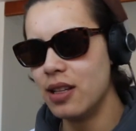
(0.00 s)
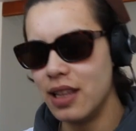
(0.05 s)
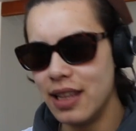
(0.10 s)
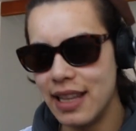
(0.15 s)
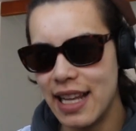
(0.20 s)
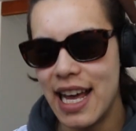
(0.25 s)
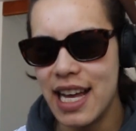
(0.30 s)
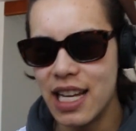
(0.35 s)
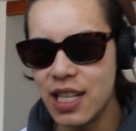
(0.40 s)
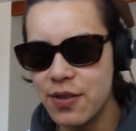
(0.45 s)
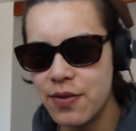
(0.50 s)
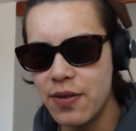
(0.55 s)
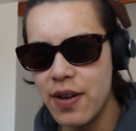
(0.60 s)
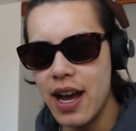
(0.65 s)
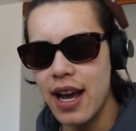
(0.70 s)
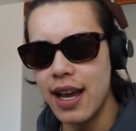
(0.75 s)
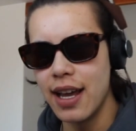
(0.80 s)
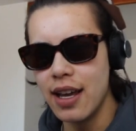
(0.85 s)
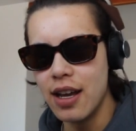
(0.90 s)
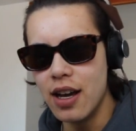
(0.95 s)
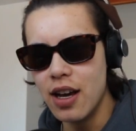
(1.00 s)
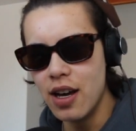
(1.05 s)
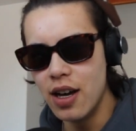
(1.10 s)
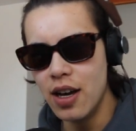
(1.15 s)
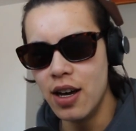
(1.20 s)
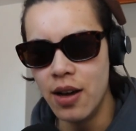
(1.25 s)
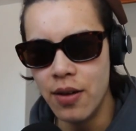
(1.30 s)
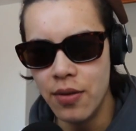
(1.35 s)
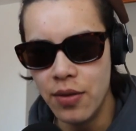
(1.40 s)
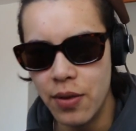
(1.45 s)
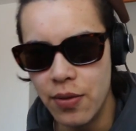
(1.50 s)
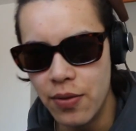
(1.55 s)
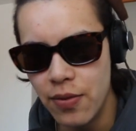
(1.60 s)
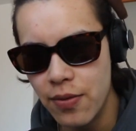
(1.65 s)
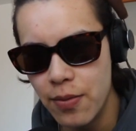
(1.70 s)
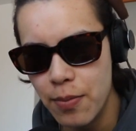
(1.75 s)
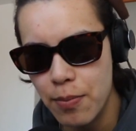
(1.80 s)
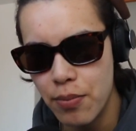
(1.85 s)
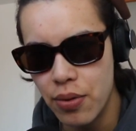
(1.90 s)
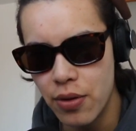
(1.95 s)
Last fight of the
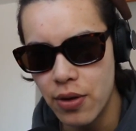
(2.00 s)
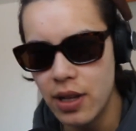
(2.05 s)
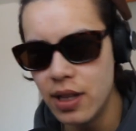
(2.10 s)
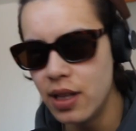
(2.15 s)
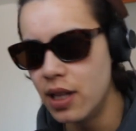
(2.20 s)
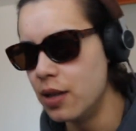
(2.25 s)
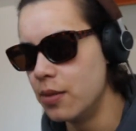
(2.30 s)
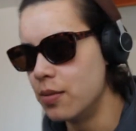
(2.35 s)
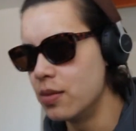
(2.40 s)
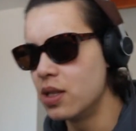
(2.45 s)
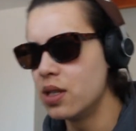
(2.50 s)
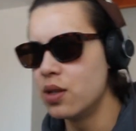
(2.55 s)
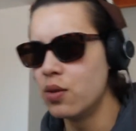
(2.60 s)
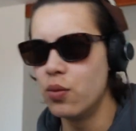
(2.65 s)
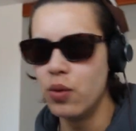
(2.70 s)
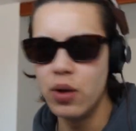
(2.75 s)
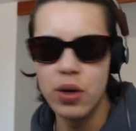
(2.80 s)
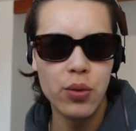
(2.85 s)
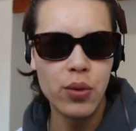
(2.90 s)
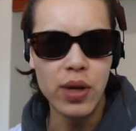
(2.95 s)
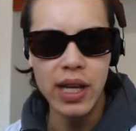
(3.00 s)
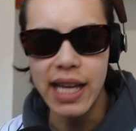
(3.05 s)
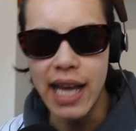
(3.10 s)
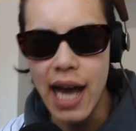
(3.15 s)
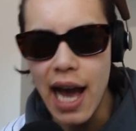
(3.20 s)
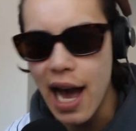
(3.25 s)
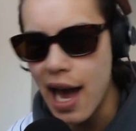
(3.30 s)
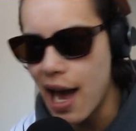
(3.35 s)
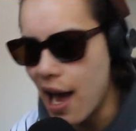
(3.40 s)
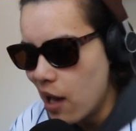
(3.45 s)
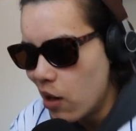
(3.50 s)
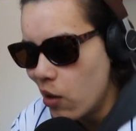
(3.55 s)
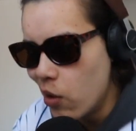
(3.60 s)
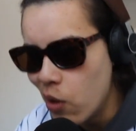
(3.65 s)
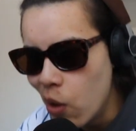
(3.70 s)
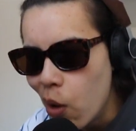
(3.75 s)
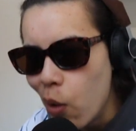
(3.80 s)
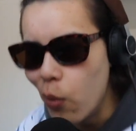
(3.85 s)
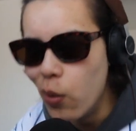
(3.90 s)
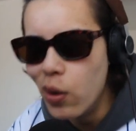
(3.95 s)
prelims. What do we got? I
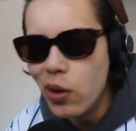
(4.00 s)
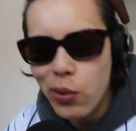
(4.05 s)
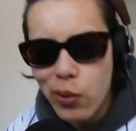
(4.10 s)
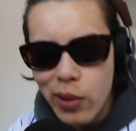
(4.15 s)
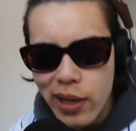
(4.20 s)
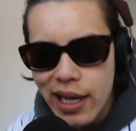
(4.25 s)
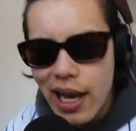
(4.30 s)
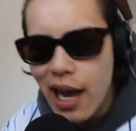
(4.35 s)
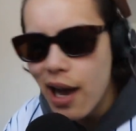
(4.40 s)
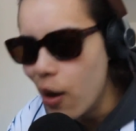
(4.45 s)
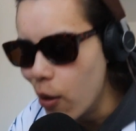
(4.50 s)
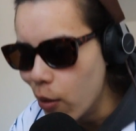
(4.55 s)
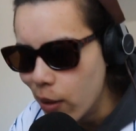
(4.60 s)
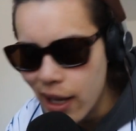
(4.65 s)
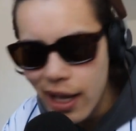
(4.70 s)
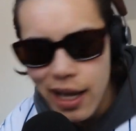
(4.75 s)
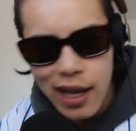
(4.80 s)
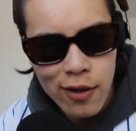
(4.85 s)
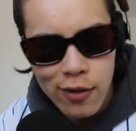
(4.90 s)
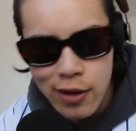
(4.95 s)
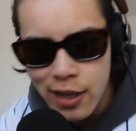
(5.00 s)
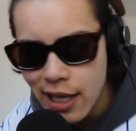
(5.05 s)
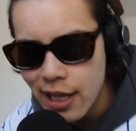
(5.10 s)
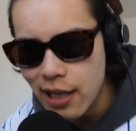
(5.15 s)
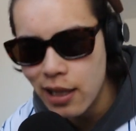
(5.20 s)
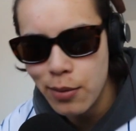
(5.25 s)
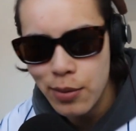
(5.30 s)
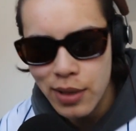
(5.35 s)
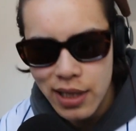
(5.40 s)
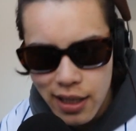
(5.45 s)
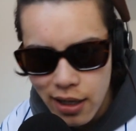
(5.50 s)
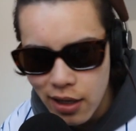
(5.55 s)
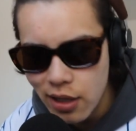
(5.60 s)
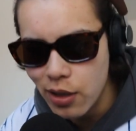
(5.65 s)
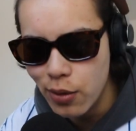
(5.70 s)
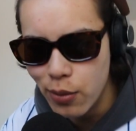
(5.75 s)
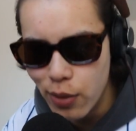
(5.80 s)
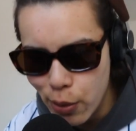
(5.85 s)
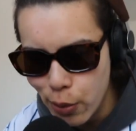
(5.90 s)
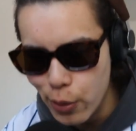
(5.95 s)
don't know. What do we got? Okay. Let me tell
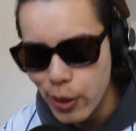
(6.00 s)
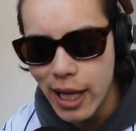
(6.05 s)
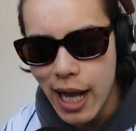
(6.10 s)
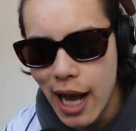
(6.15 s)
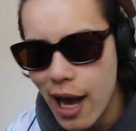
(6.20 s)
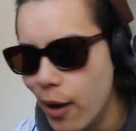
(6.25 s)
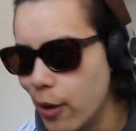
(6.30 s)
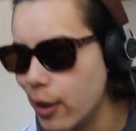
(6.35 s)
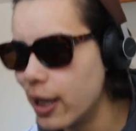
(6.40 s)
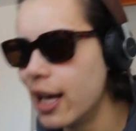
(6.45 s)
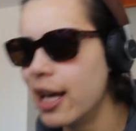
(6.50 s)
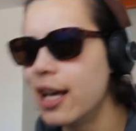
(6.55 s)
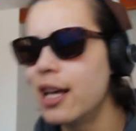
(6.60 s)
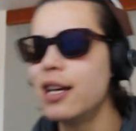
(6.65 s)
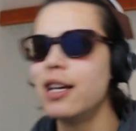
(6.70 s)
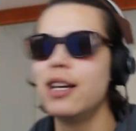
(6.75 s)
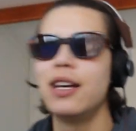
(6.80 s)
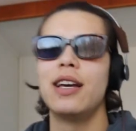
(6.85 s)
you what we got. Okay.